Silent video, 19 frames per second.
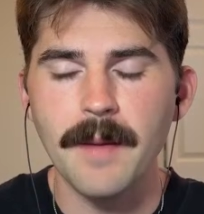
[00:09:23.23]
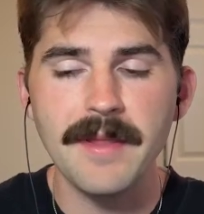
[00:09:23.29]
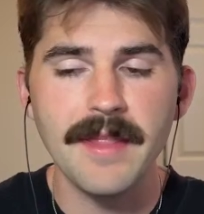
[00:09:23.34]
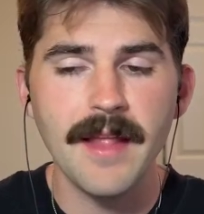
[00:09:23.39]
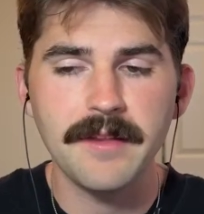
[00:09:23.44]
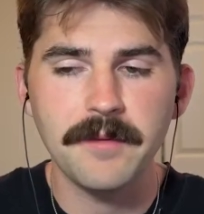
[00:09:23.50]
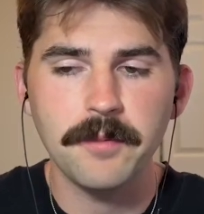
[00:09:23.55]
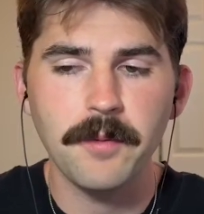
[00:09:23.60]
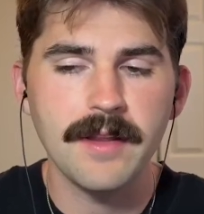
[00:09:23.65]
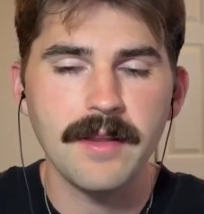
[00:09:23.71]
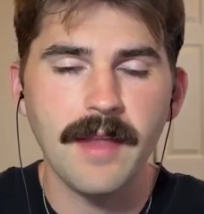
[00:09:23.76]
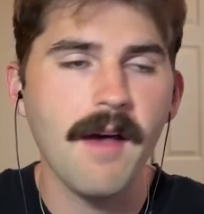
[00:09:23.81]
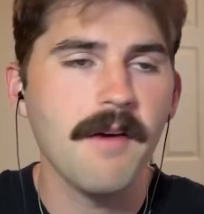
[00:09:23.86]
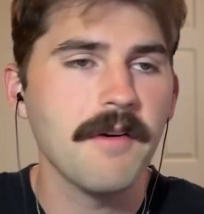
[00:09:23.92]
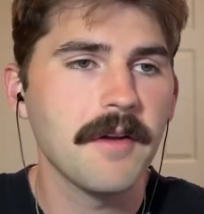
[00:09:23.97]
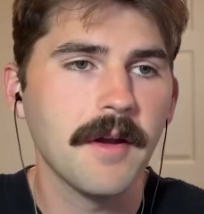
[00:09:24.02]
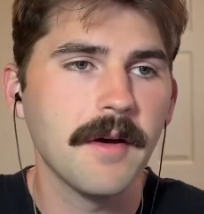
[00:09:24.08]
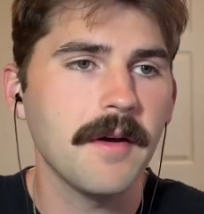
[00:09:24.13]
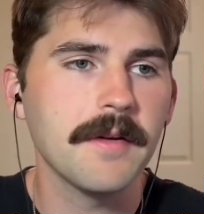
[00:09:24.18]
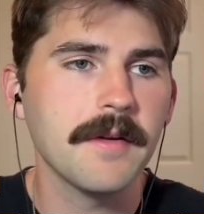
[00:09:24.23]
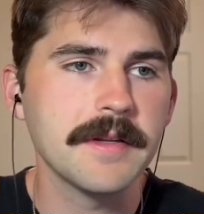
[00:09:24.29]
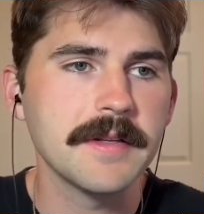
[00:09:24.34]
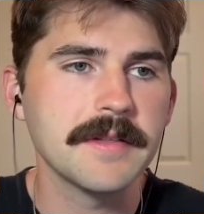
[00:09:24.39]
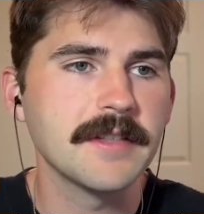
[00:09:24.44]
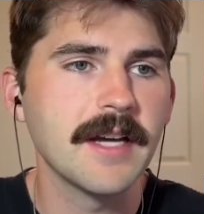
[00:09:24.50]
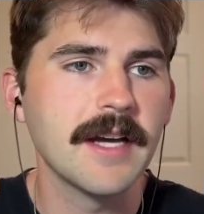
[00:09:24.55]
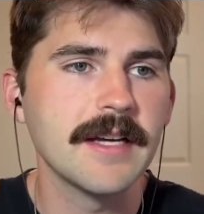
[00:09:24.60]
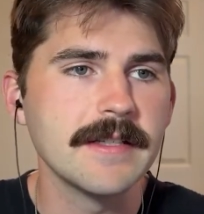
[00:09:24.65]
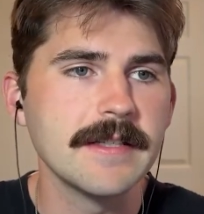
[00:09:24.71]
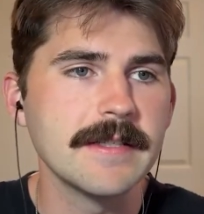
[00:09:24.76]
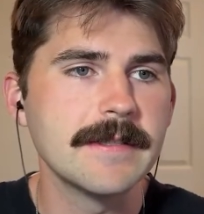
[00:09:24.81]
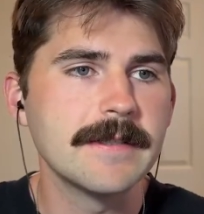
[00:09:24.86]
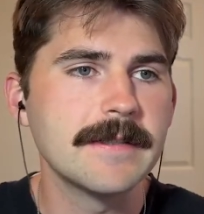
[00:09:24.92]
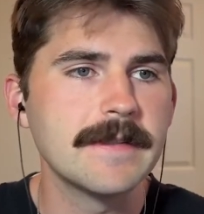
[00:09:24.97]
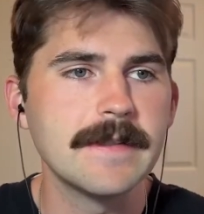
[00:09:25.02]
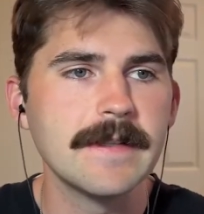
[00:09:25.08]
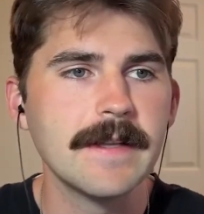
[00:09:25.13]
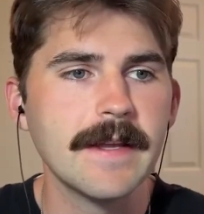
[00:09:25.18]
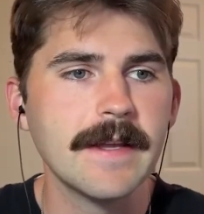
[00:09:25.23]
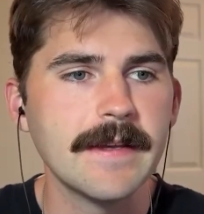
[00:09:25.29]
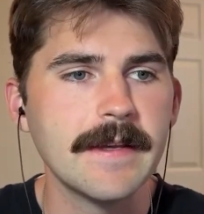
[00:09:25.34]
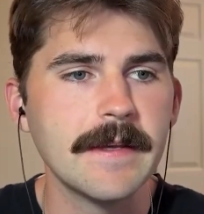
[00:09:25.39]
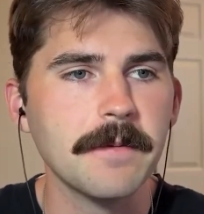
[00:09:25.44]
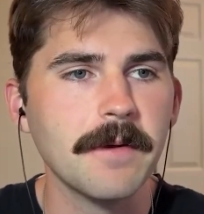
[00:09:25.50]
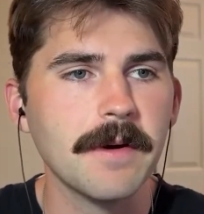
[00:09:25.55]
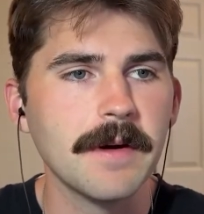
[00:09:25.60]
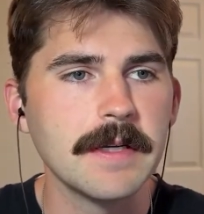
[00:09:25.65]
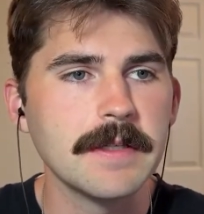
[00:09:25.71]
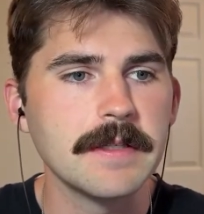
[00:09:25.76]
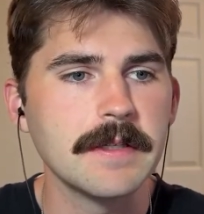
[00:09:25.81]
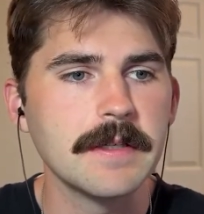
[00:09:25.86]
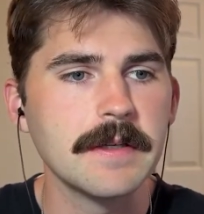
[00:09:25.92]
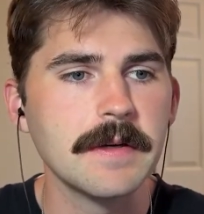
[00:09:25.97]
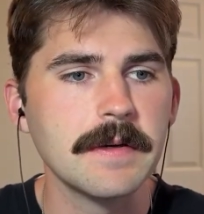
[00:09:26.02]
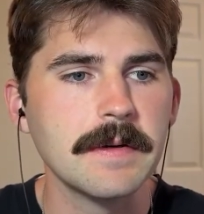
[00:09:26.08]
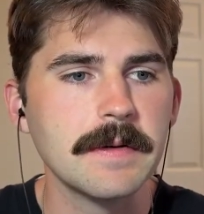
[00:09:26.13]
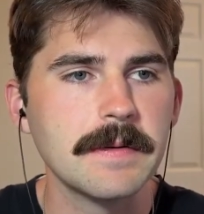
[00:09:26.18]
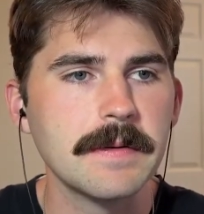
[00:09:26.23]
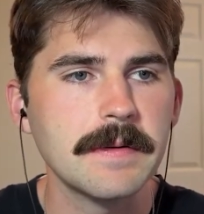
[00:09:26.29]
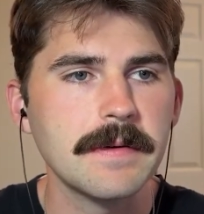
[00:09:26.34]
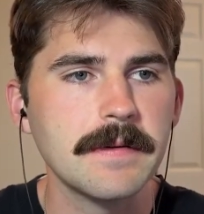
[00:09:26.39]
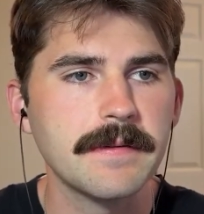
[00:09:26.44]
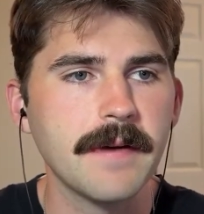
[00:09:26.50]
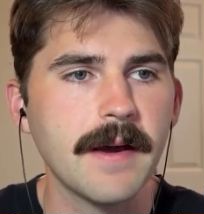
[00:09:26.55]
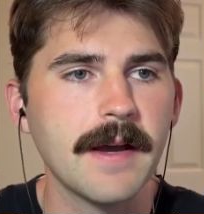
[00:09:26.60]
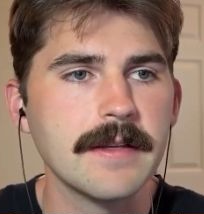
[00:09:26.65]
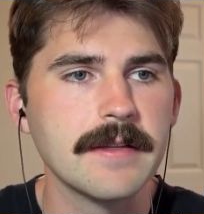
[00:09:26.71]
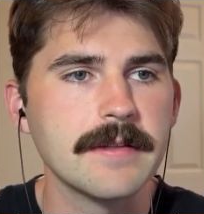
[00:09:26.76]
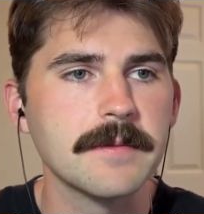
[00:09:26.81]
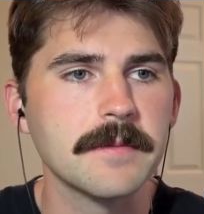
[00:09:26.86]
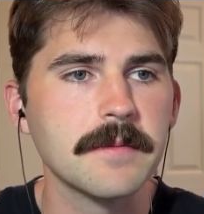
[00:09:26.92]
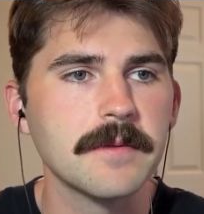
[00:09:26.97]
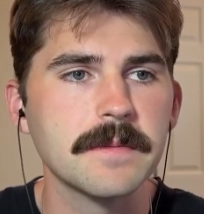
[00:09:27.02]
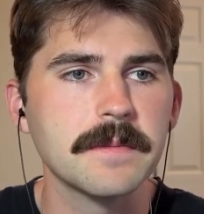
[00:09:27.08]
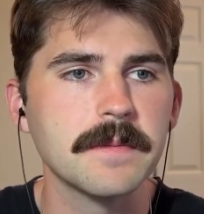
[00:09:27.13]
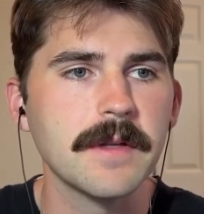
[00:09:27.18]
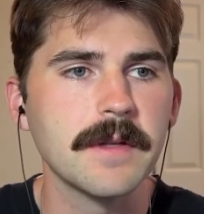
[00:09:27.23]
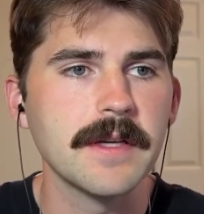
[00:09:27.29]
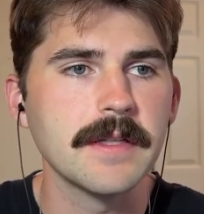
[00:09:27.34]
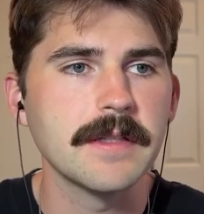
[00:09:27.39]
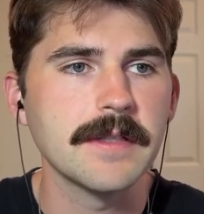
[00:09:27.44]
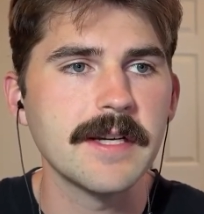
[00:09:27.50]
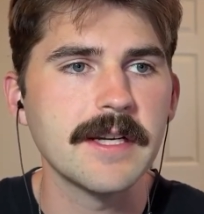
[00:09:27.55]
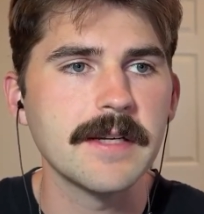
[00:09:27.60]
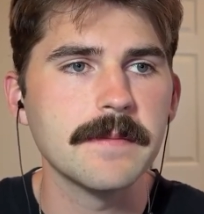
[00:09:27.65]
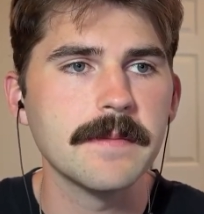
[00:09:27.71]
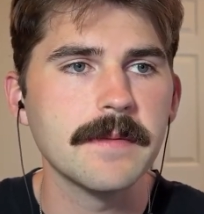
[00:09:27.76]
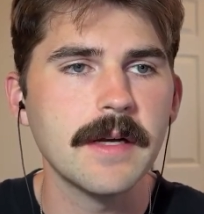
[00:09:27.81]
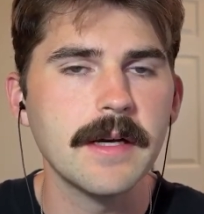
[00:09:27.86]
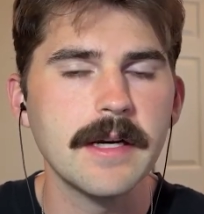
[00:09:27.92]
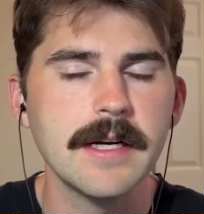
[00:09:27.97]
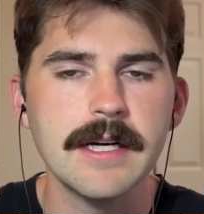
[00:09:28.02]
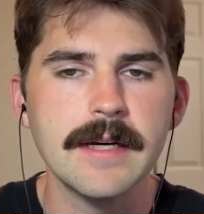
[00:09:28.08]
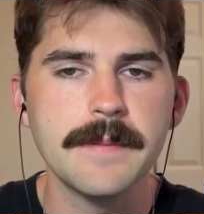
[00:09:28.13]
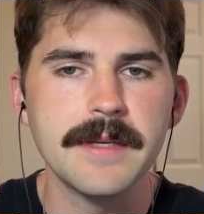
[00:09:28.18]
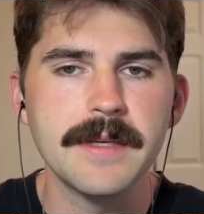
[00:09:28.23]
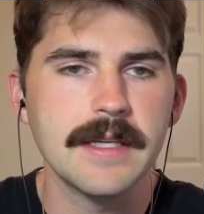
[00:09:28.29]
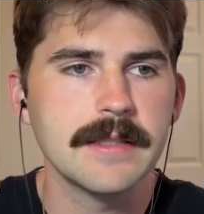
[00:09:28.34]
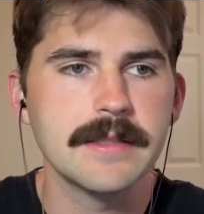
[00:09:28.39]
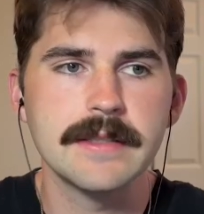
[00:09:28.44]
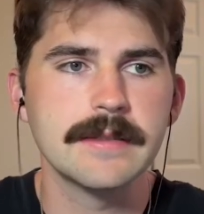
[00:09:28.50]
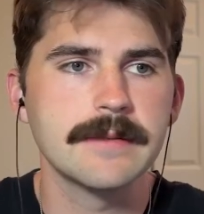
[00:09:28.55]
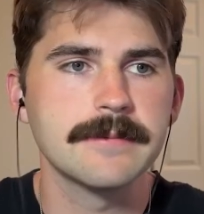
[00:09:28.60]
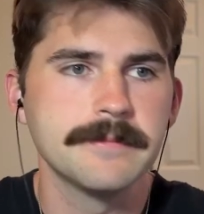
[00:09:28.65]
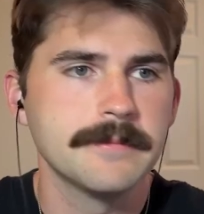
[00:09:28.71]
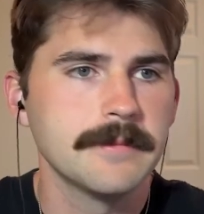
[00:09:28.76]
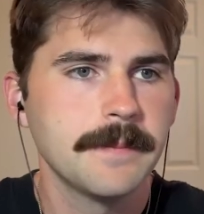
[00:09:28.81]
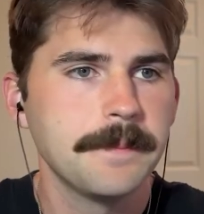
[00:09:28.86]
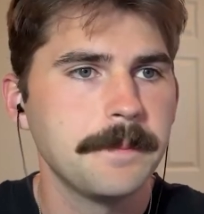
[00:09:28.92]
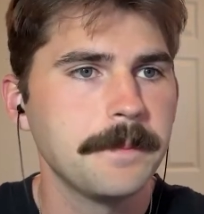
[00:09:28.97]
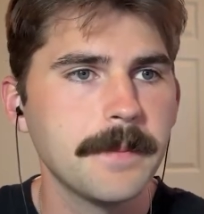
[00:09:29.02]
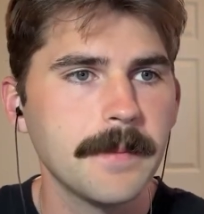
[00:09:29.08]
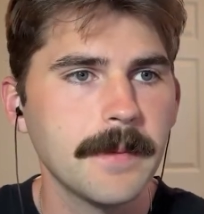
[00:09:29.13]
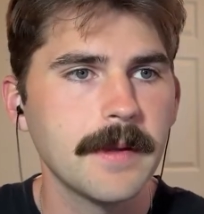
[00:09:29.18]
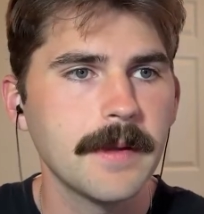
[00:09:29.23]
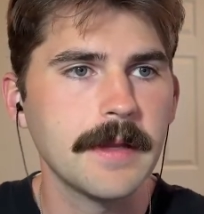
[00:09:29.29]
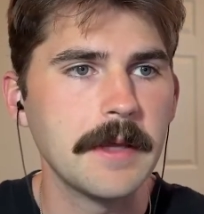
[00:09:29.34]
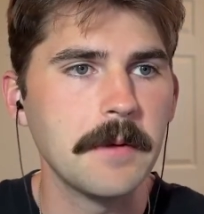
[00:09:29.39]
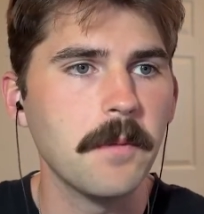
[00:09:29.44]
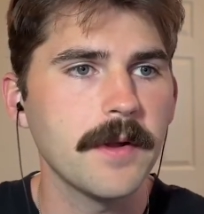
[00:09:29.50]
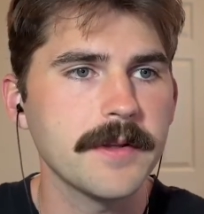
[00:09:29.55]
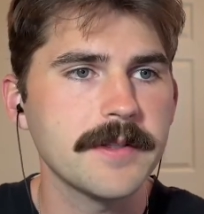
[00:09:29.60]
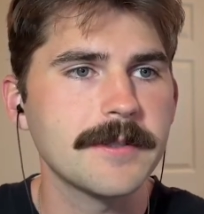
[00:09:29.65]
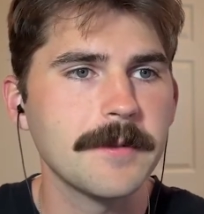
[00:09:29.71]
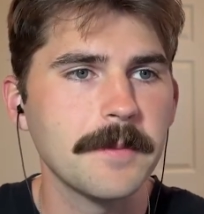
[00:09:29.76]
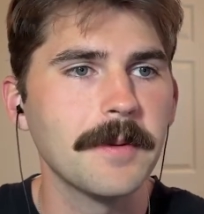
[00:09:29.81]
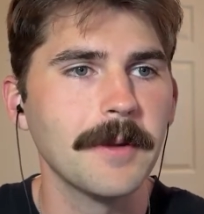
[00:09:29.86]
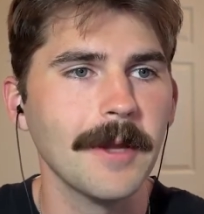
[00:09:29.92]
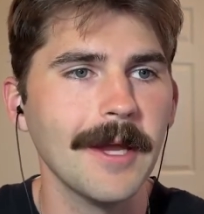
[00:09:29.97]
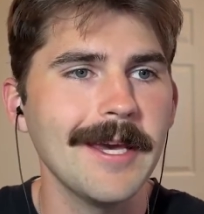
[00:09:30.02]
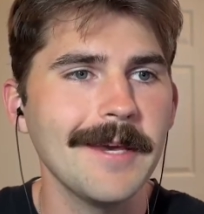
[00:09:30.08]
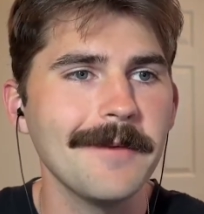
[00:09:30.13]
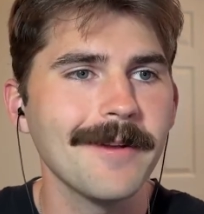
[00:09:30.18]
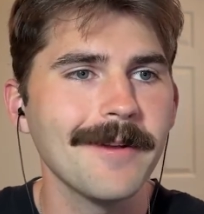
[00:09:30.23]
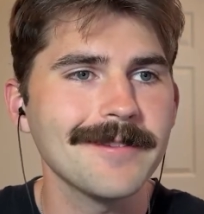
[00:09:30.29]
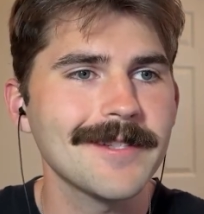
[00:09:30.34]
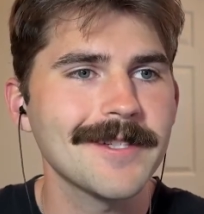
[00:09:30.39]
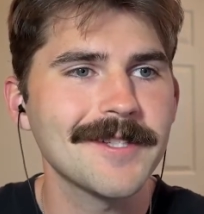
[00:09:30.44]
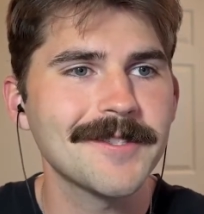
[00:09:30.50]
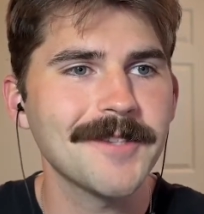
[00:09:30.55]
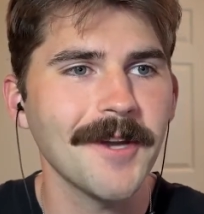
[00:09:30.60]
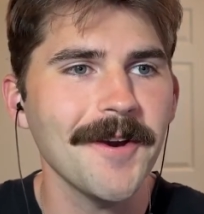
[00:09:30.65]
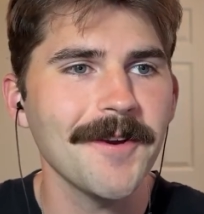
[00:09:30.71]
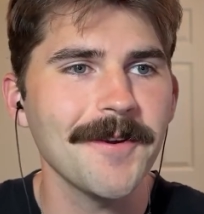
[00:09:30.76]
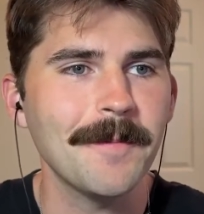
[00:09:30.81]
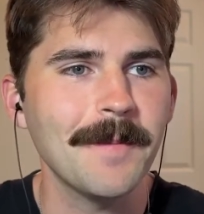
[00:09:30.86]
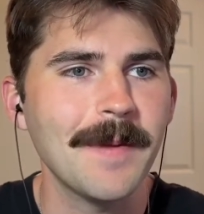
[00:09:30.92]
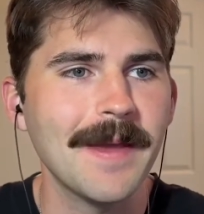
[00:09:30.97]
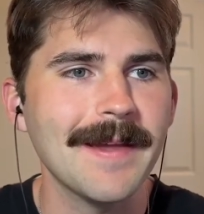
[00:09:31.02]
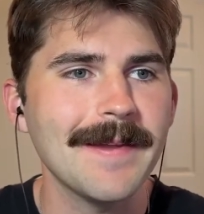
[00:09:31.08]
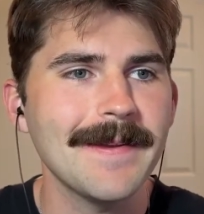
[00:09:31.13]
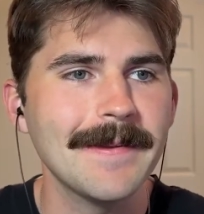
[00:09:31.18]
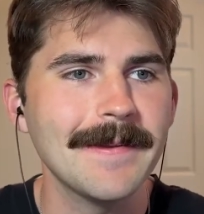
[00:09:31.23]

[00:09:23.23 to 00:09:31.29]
that's why Dallin Hall decided that he wanted to go find some more playing time, because he wants to play, he wants to start, man.